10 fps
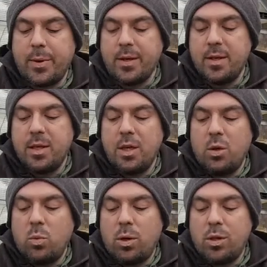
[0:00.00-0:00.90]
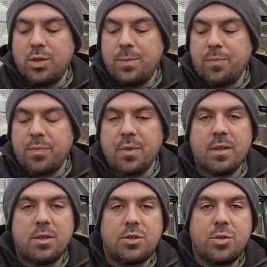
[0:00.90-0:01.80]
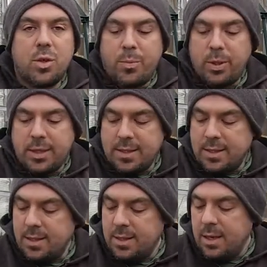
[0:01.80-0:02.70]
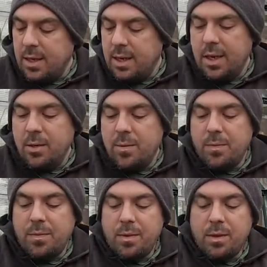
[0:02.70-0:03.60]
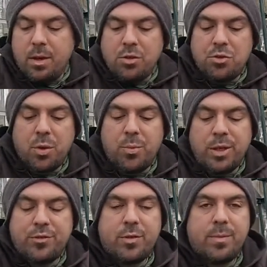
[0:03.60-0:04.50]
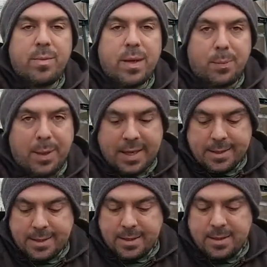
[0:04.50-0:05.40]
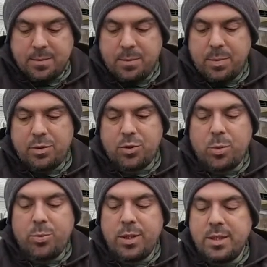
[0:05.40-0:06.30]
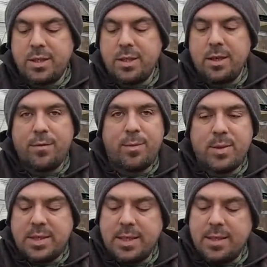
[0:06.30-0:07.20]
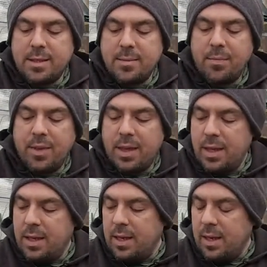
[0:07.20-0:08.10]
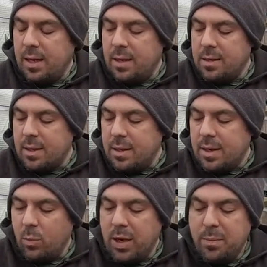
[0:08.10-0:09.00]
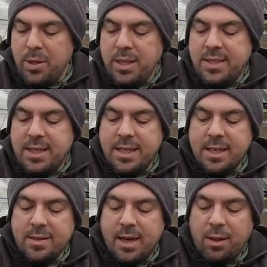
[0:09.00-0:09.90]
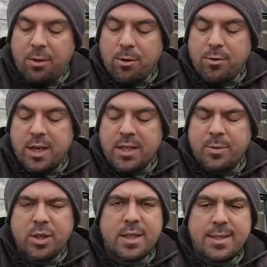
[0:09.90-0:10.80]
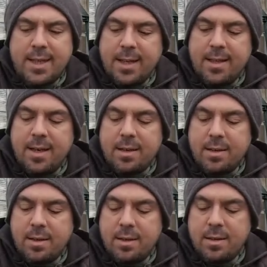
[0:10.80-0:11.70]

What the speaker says: by, was strawberries. Now, not strawberries from plants, but strawberries from a seed. When I put the seed in, I thought, right, I'm not going to see anything